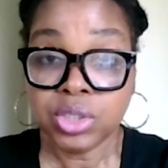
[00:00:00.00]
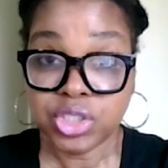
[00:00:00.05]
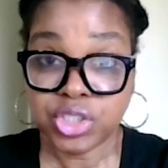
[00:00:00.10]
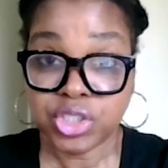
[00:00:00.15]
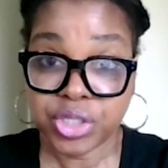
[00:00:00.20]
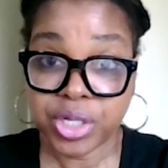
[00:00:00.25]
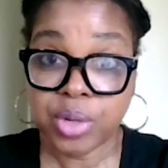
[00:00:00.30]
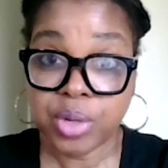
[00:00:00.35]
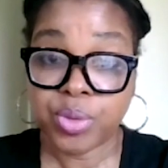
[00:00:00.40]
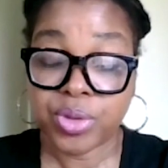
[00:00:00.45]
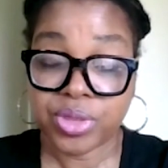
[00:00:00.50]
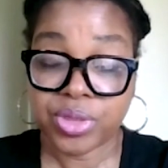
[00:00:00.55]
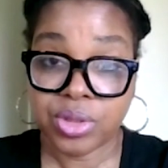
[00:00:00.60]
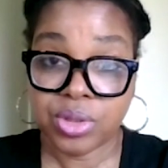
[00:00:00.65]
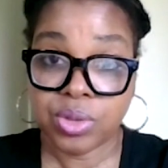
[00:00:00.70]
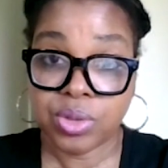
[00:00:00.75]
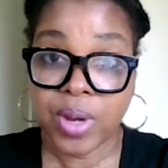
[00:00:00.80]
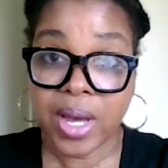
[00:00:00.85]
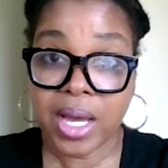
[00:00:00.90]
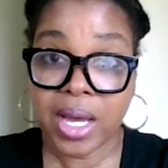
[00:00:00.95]
to share with
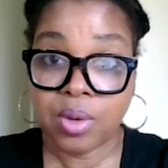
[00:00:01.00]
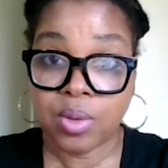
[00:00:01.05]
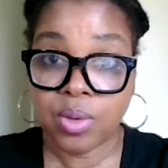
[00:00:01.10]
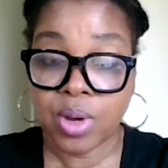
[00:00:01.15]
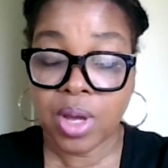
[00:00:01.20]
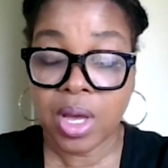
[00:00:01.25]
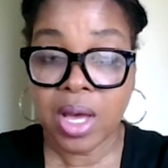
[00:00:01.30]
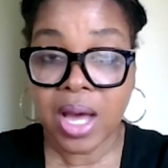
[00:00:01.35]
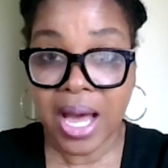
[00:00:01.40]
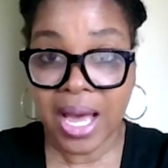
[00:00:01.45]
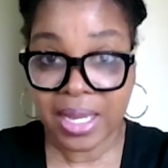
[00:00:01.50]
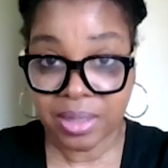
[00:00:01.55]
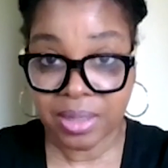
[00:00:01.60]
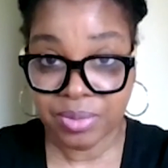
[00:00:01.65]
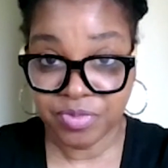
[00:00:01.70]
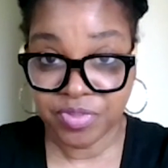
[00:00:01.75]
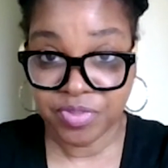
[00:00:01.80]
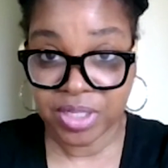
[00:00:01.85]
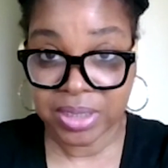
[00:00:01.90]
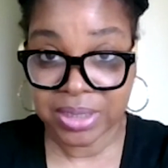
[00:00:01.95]
you how I
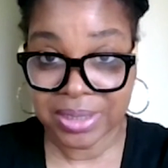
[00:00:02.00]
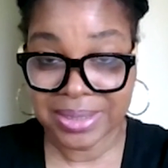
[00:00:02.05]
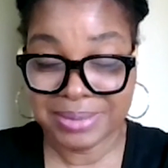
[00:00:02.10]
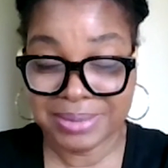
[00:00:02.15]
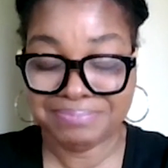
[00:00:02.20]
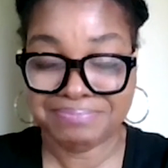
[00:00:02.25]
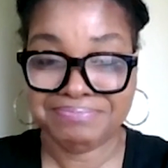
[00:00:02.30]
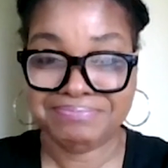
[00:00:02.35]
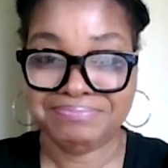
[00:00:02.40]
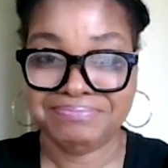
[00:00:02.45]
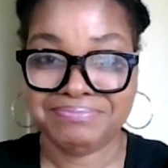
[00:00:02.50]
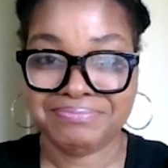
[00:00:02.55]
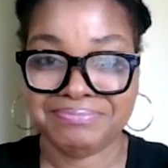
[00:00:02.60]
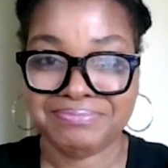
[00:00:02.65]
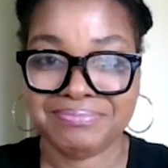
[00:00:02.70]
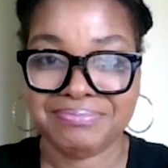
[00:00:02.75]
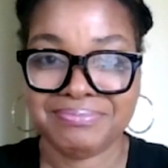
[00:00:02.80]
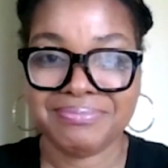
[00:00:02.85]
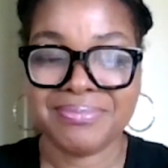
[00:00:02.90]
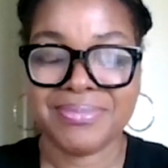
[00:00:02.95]
am feeling
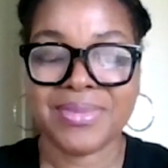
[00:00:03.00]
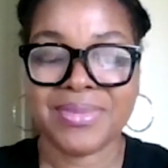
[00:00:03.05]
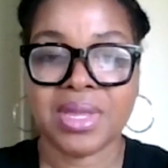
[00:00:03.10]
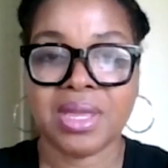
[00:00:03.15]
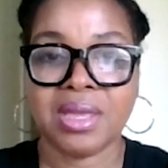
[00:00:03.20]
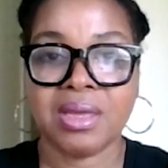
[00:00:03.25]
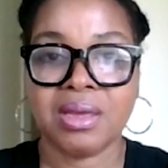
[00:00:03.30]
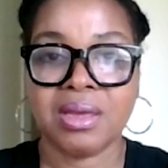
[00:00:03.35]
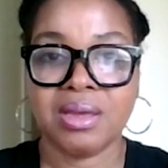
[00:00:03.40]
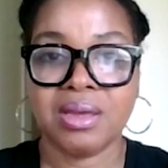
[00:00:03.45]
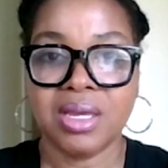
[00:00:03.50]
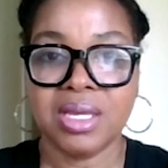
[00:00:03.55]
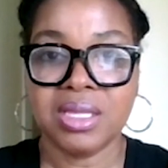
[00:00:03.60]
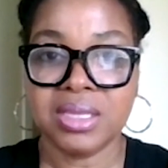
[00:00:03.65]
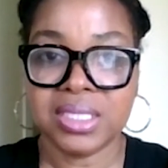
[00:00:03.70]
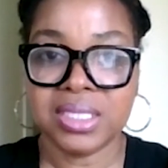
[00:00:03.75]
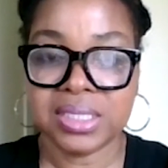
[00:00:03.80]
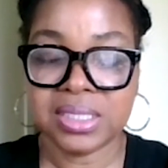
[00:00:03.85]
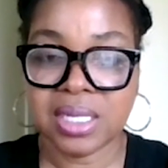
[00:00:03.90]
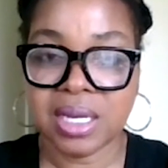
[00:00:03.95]

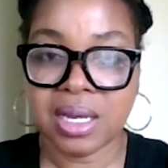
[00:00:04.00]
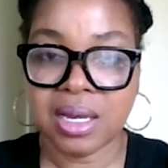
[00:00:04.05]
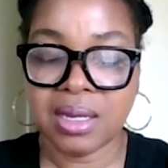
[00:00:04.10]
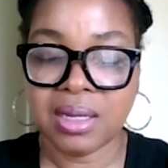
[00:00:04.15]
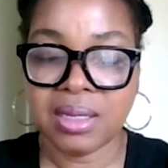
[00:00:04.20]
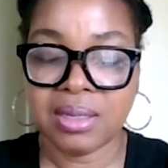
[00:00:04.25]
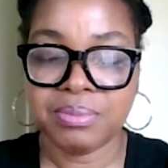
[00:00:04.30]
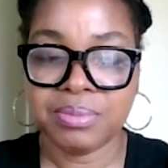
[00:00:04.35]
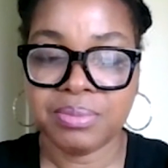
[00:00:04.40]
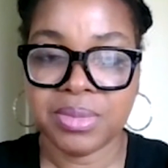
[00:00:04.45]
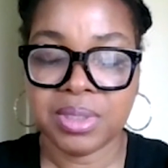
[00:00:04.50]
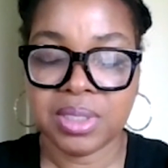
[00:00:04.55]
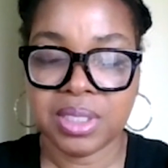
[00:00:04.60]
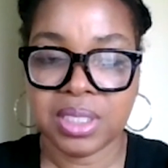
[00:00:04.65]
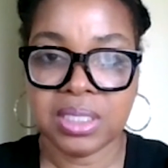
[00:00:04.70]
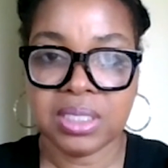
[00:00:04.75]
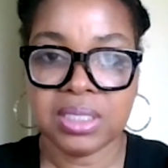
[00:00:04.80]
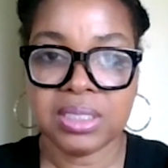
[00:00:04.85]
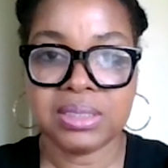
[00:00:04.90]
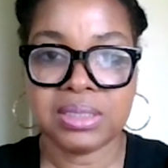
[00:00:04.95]
in this time.
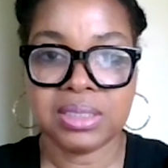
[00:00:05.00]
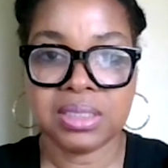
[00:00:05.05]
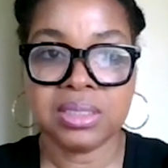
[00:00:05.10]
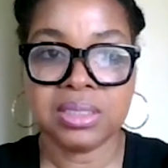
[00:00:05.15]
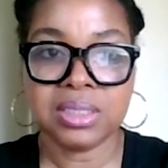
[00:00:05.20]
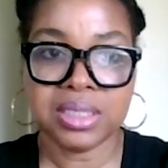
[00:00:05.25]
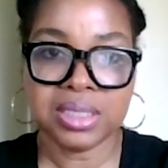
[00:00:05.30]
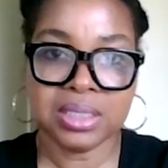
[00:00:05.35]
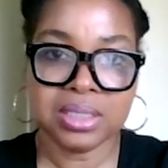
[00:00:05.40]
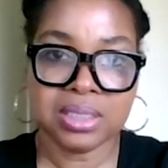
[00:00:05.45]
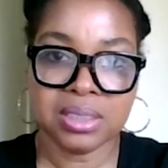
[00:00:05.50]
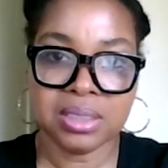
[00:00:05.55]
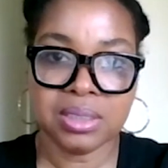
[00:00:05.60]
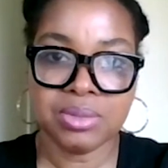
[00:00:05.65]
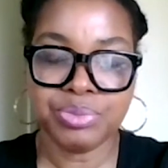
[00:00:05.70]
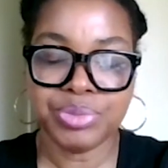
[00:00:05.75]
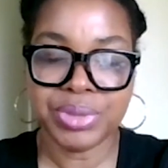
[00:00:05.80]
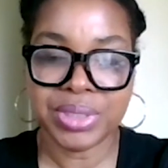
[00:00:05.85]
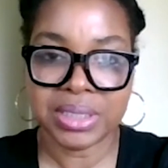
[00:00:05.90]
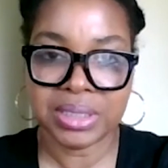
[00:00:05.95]
It has
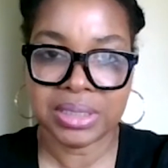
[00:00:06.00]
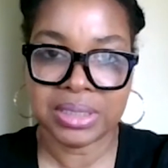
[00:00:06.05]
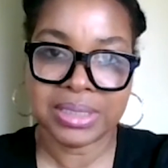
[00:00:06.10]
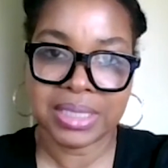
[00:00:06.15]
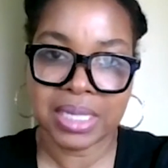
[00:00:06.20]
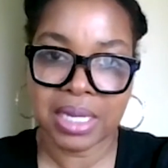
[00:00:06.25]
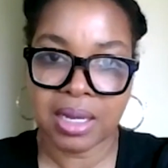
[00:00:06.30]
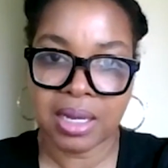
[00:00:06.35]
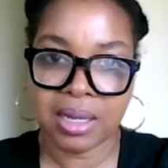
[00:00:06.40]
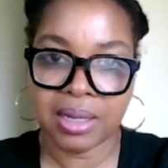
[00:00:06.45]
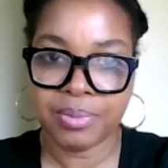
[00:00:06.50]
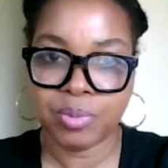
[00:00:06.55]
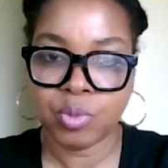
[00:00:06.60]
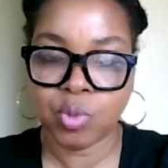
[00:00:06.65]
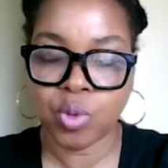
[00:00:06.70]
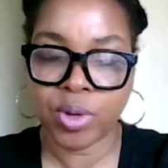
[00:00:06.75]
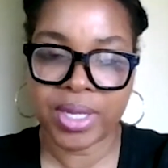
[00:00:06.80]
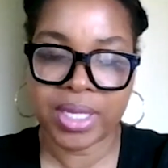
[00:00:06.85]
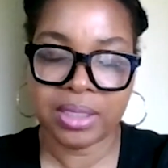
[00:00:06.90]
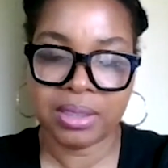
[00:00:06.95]
indeed been a
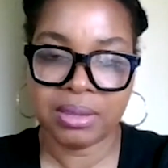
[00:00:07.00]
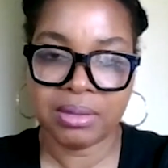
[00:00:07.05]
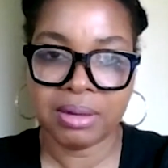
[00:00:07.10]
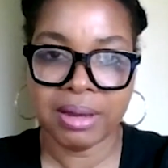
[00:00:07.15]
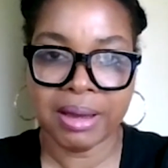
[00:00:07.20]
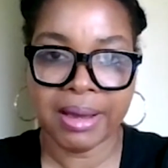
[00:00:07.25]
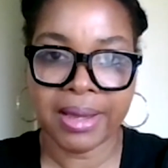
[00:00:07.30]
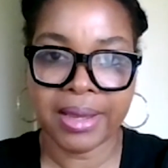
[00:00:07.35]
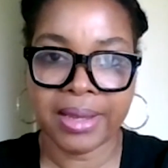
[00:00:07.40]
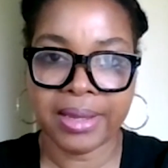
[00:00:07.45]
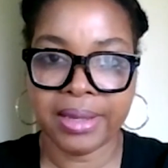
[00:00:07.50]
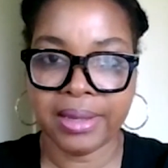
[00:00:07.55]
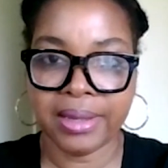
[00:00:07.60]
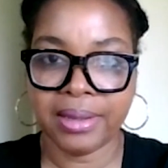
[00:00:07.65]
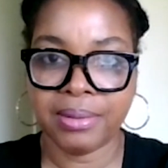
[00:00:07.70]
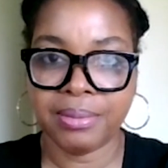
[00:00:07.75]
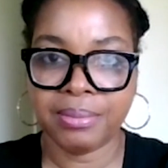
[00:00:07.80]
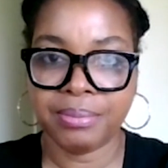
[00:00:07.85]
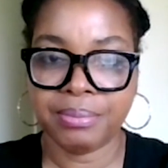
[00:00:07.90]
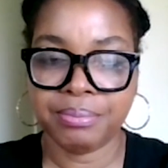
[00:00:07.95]
time when I
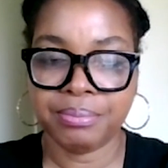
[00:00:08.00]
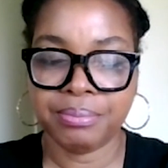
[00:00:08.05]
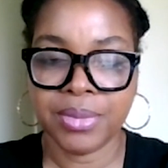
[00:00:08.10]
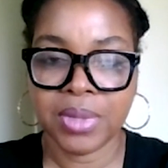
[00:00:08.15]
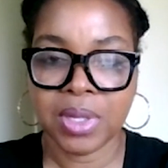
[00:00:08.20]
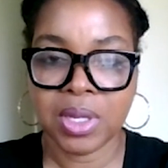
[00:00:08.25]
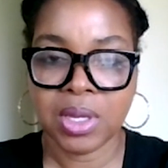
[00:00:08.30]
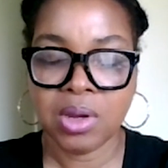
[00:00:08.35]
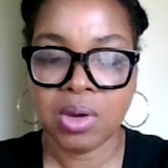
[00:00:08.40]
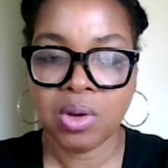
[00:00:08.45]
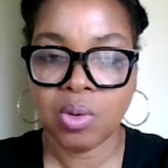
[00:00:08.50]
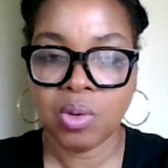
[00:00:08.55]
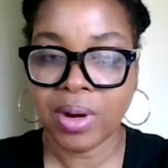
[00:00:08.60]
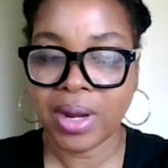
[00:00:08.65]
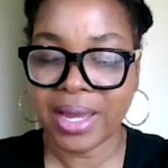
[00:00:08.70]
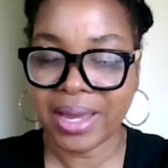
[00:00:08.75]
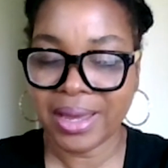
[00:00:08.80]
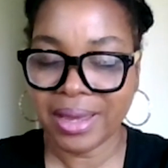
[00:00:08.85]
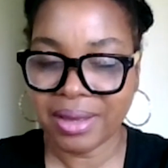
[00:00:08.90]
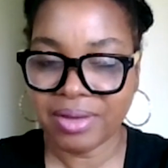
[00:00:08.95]
am
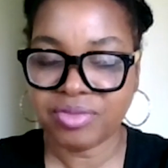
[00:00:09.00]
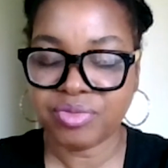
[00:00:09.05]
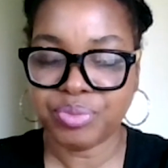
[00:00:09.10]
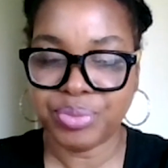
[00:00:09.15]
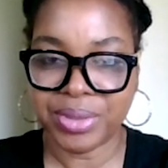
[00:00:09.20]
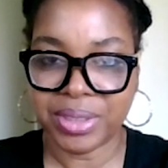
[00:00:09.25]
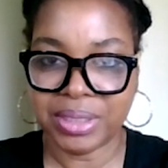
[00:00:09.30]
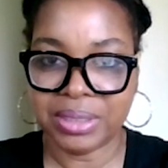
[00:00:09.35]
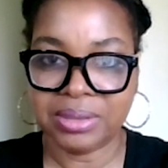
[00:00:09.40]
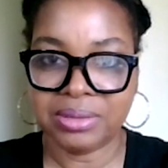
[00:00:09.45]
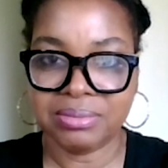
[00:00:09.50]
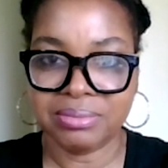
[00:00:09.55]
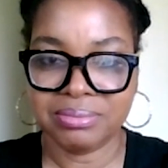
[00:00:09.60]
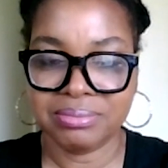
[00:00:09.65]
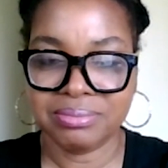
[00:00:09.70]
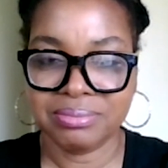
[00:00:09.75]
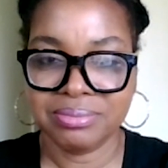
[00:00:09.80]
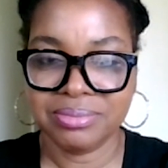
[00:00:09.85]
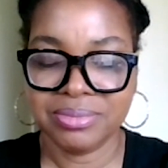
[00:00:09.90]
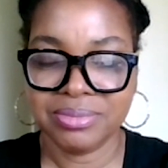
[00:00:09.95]
or have
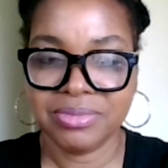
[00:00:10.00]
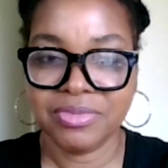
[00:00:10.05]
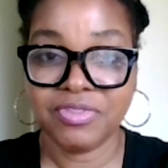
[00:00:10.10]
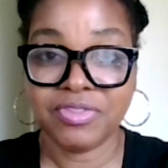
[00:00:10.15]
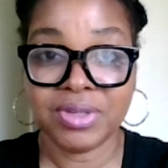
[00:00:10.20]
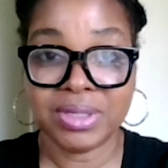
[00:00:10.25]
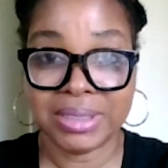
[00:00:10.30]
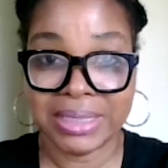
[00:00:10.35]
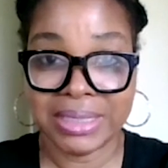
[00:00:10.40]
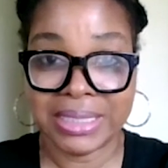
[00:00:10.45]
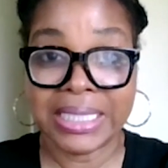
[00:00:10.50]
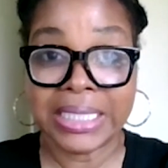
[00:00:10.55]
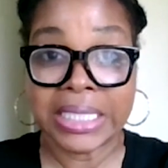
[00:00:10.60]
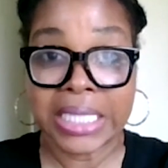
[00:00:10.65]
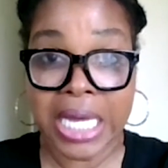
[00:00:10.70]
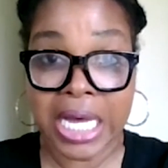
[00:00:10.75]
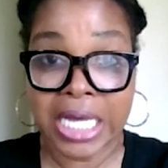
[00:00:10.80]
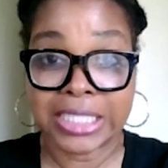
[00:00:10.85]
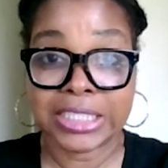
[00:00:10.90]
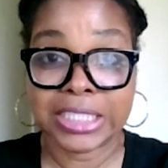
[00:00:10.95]
been
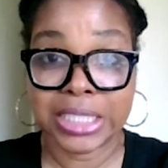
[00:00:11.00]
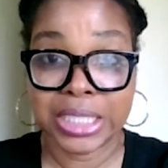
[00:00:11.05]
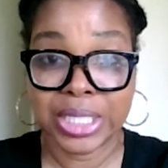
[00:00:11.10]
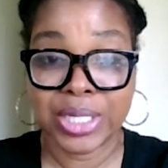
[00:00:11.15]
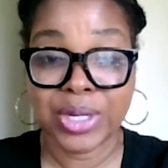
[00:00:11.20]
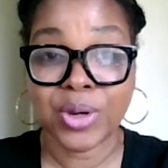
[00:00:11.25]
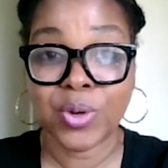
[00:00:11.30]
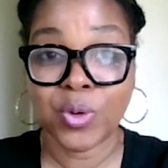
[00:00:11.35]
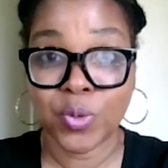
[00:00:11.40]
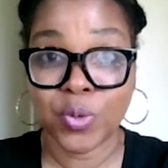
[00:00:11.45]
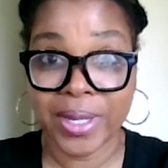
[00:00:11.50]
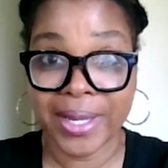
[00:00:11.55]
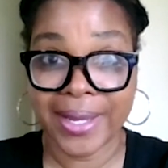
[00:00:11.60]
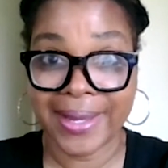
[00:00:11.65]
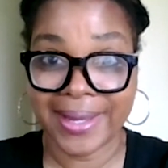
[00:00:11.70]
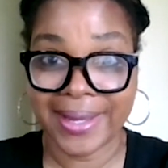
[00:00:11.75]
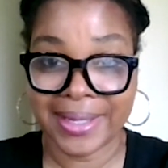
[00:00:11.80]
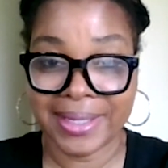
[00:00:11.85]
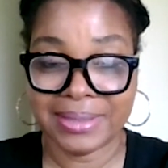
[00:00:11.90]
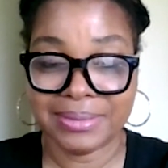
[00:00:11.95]
feeling not
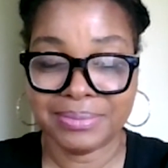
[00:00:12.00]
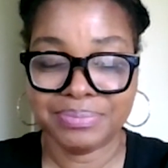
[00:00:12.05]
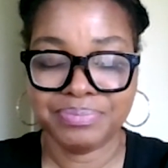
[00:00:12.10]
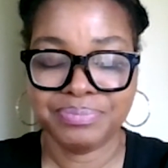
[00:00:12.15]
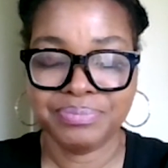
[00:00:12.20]
okay.